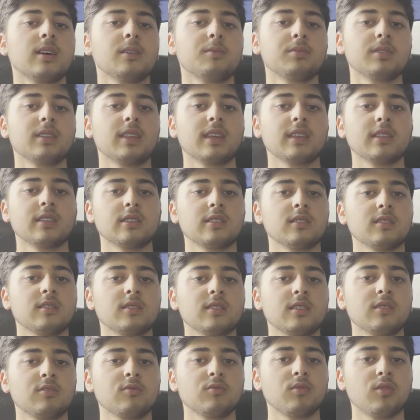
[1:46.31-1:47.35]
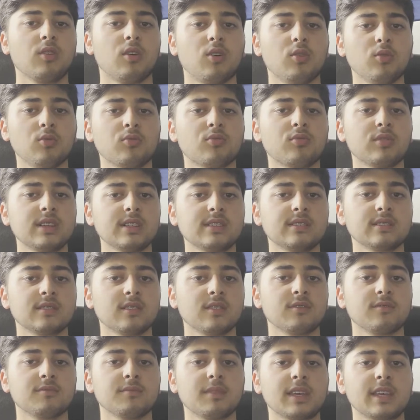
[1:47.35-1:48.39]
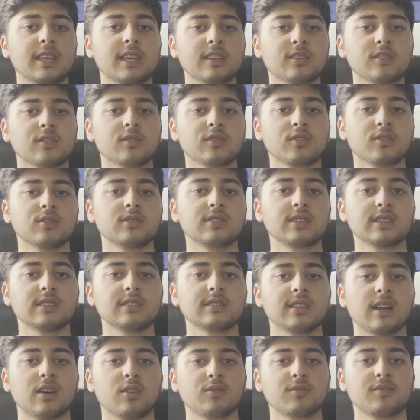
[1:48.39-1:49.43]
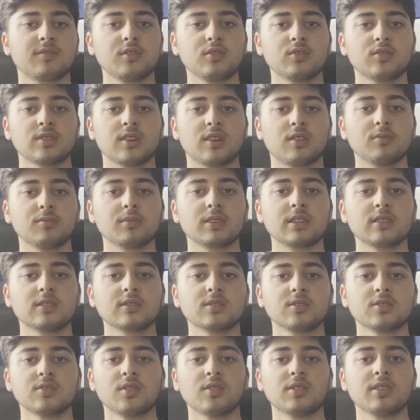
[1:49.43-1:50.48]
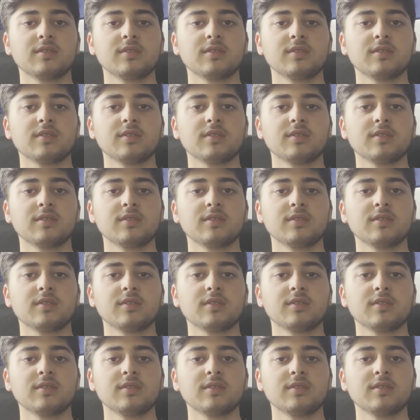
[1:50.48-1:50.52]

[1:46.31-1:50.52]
But then the whole reason of making the notes is now futile because you don't